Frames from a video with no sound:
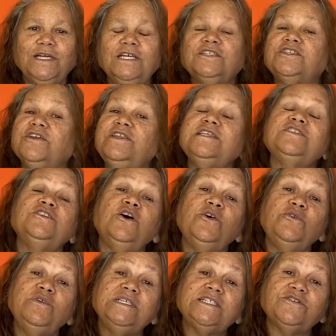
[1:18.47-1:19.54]
So there's no
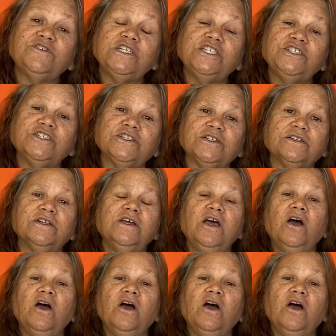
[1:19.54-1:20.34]
restriction